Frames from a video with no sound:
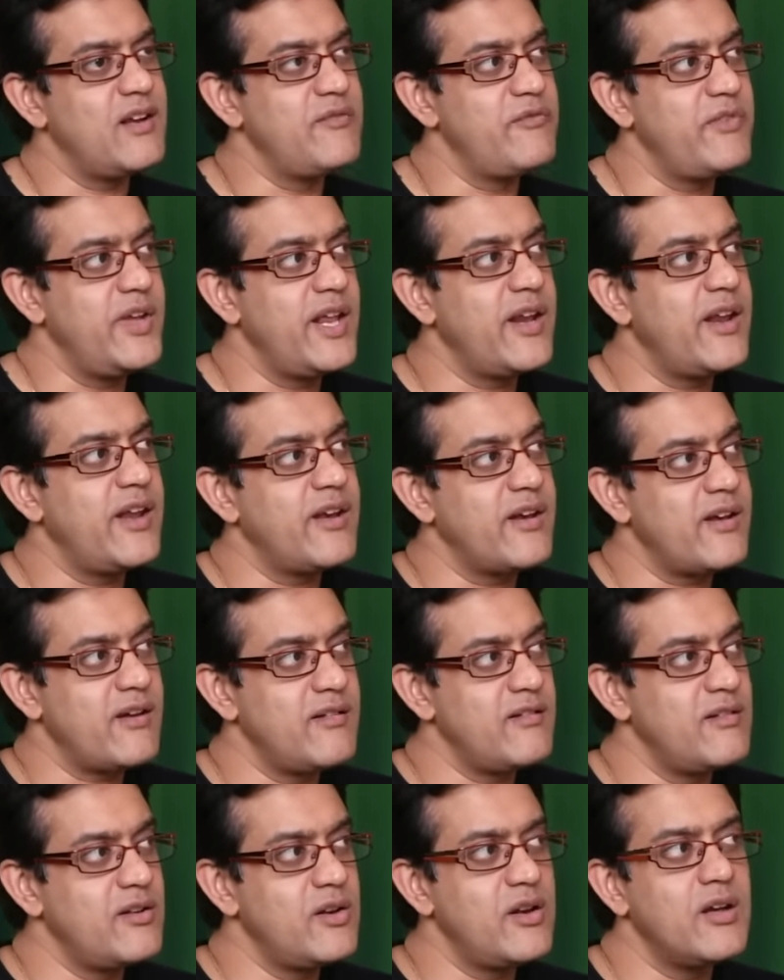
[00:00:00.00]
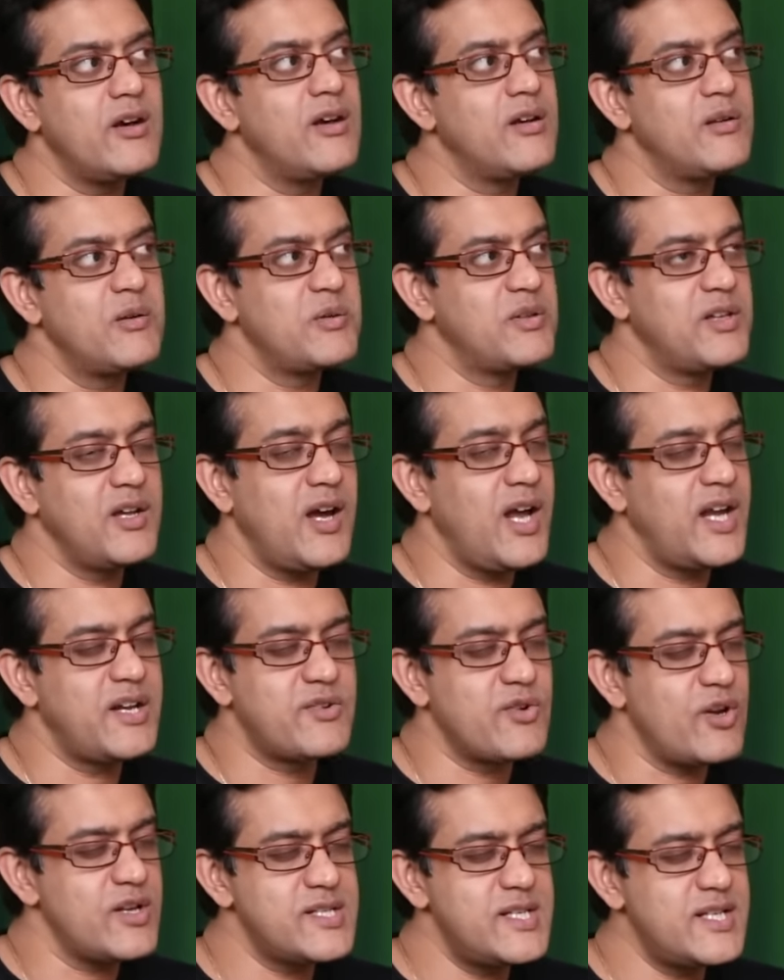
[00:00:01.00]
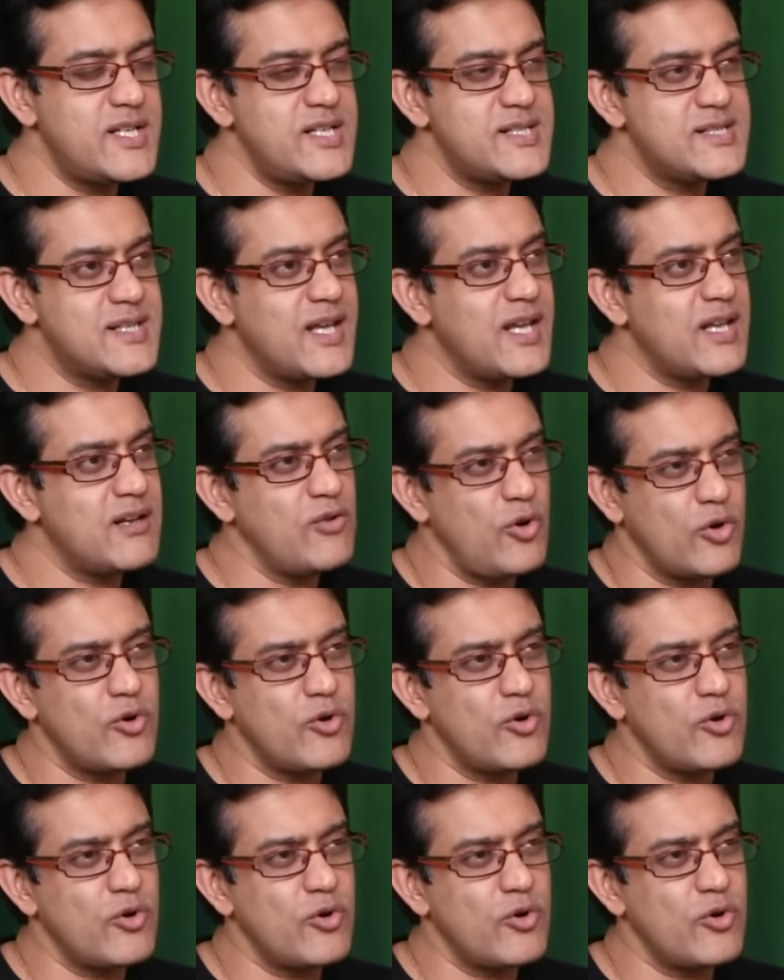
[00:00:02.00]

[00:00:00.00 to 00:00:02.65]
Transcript: Ranveer, and the atrocities there,